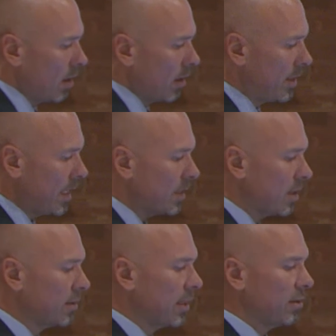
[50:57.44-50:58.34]

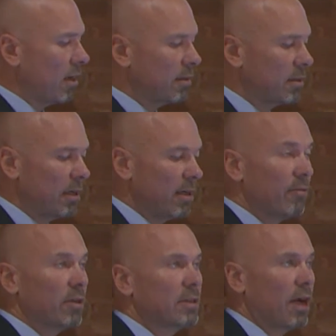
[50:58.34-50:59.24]
Diesel did not
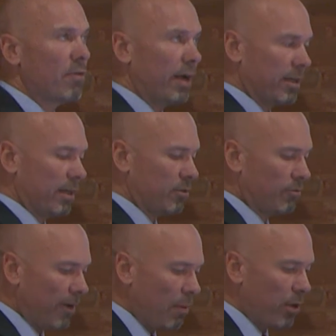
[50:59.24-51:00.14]
deliver directly to
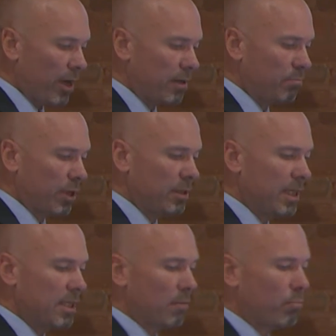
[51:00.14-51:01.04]
Fabric, but
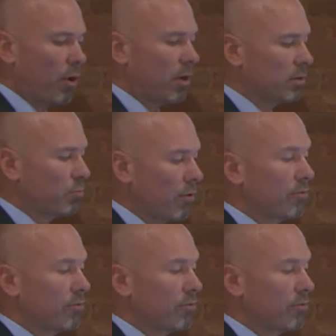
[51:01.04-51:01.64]
Diesel products were for